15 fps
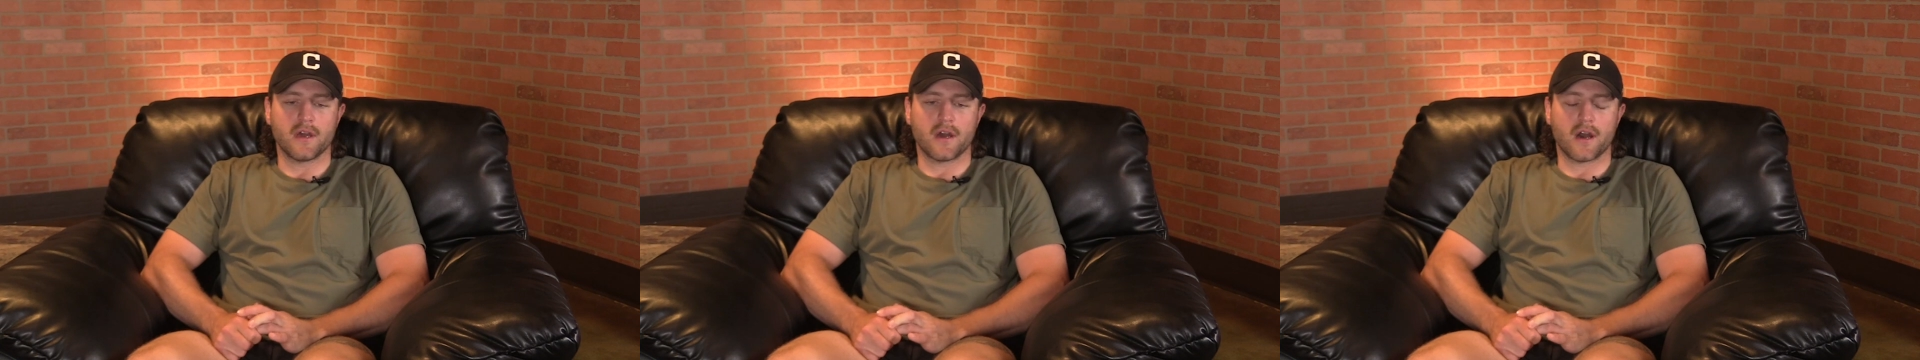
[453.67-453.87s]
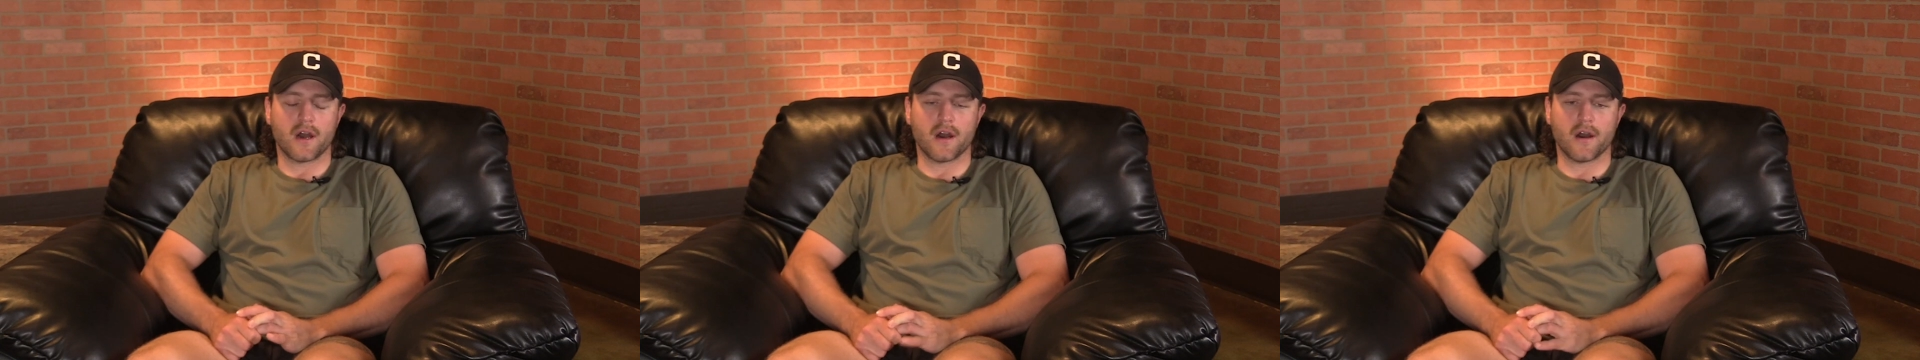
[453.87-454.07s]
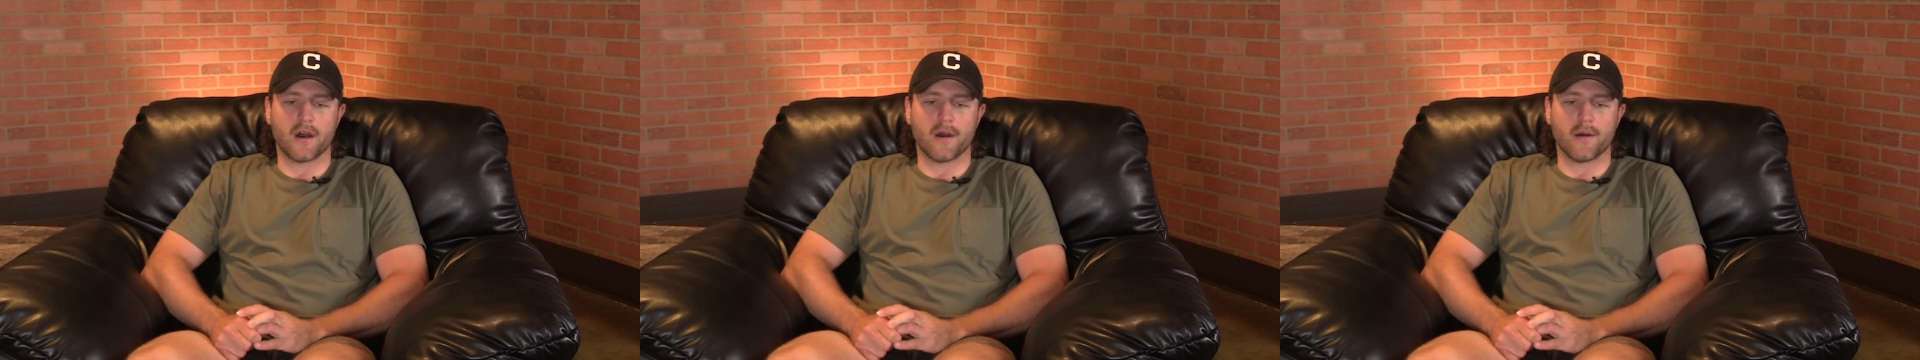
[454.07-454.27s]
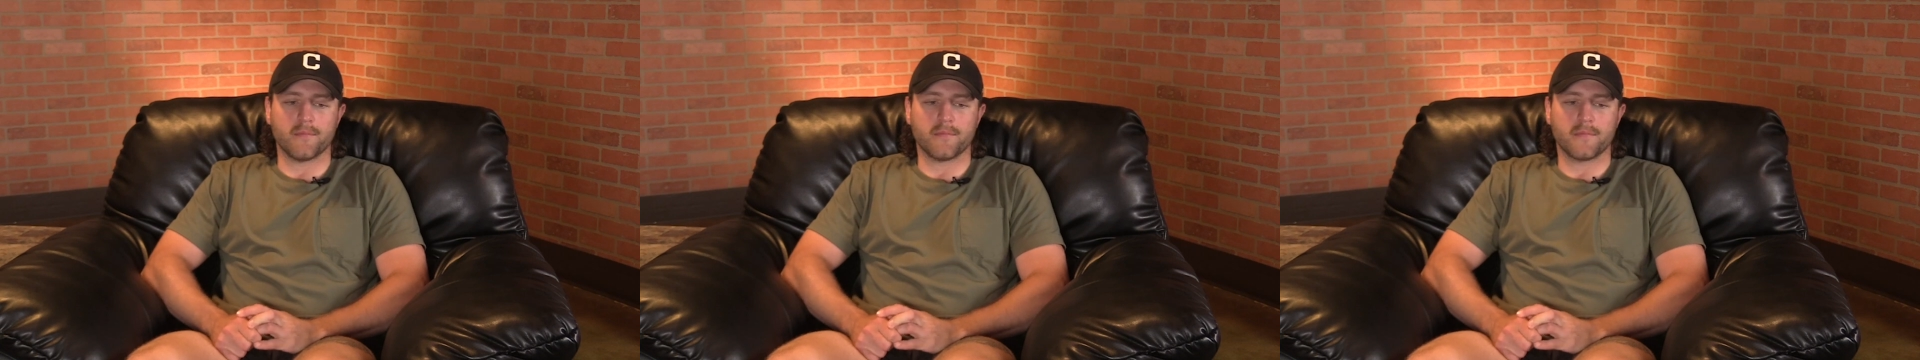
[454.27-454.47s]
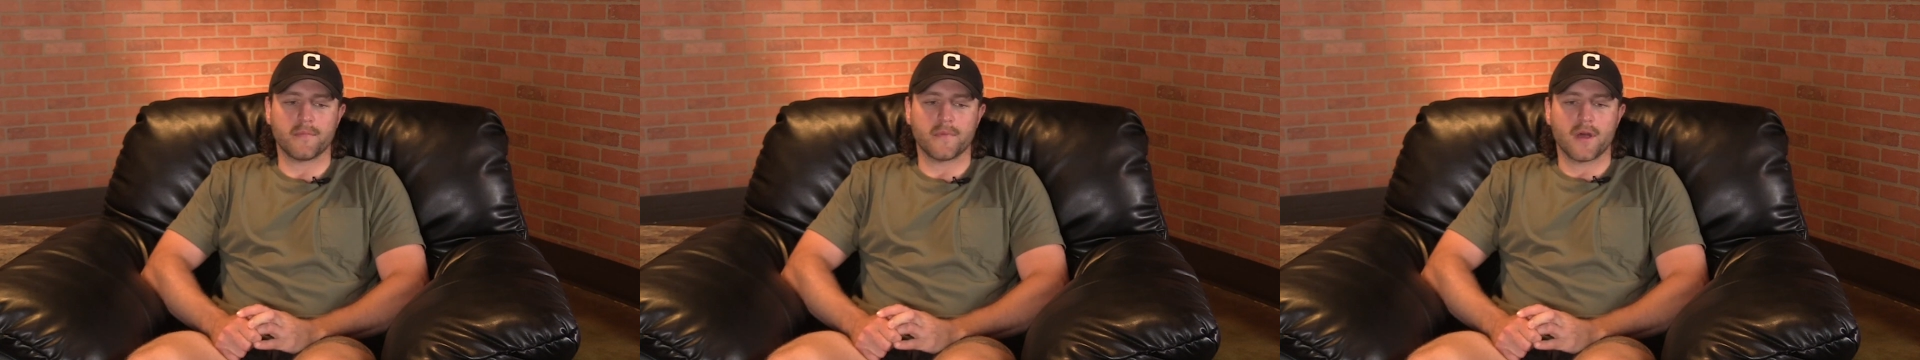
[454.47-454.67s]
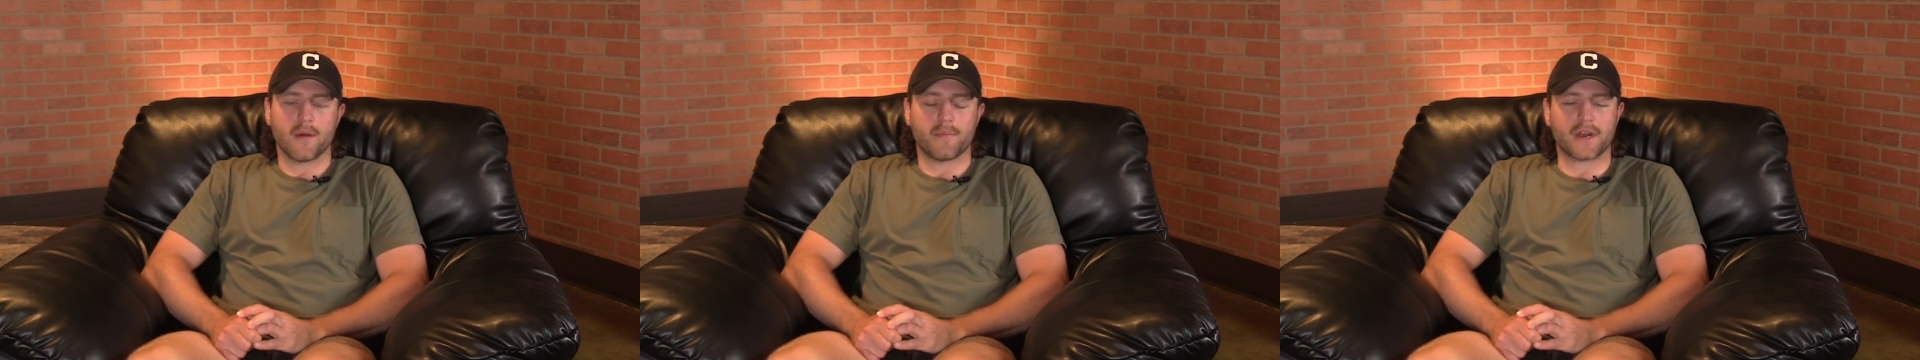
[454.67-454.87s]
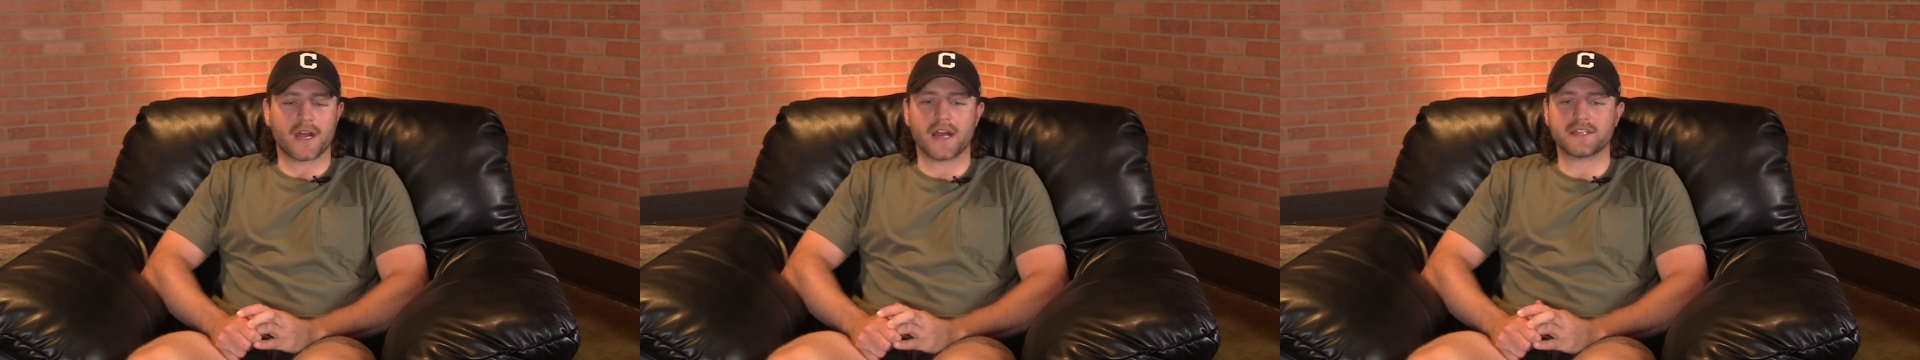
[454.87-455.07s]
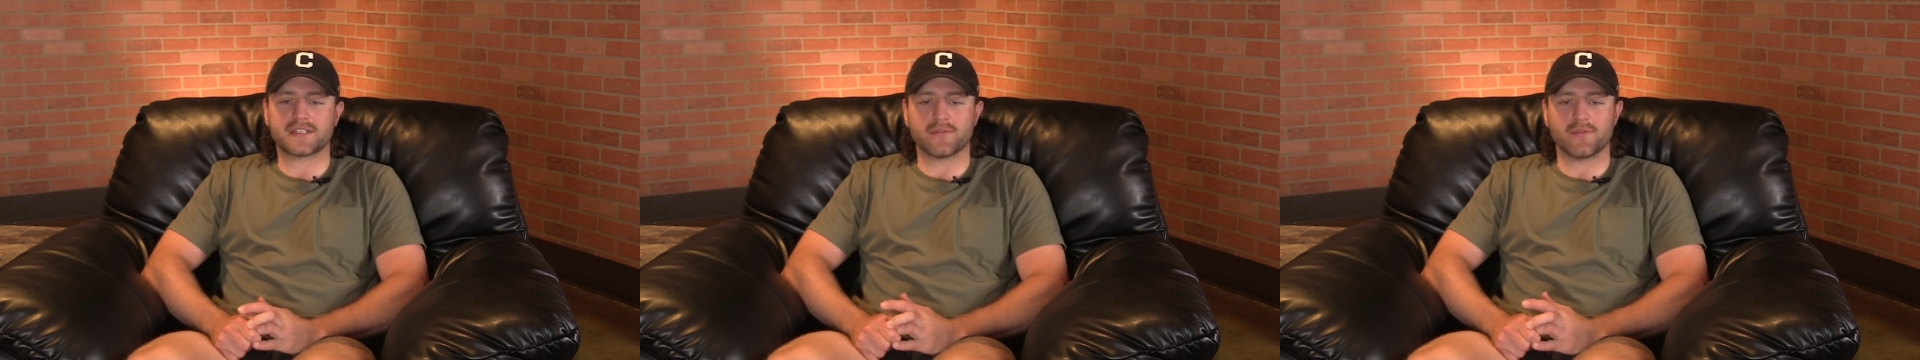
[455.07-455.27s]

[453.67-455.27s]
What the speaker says: But honestly,